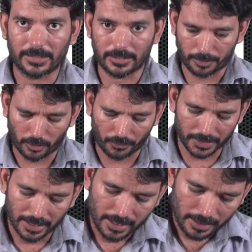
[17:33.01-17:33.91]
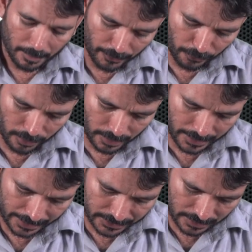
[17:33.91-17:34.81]
as a profit. Before
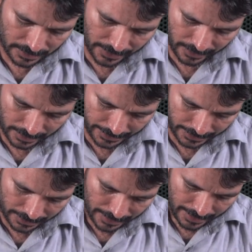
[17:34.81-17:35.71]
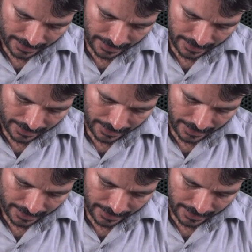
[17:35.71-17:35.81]
reduction they were getting